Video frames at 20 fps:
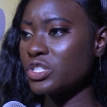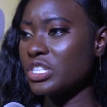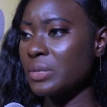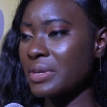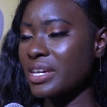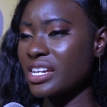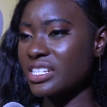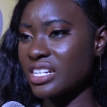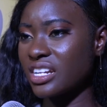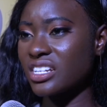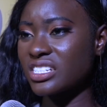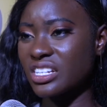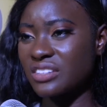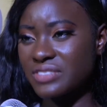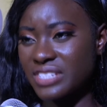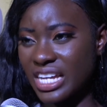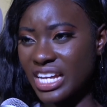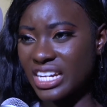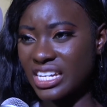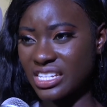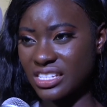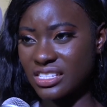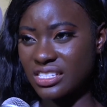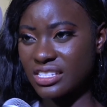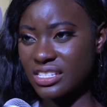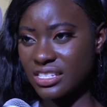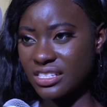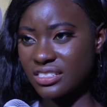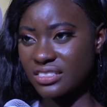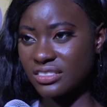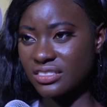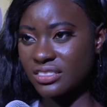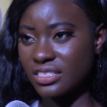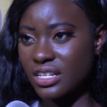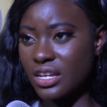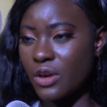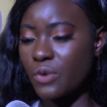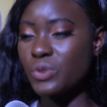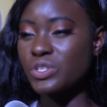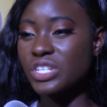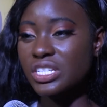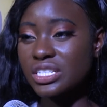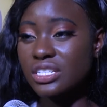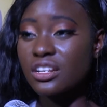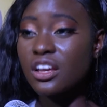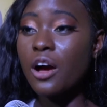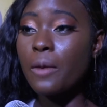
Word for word: Jamaica has a lot of talent. We just need the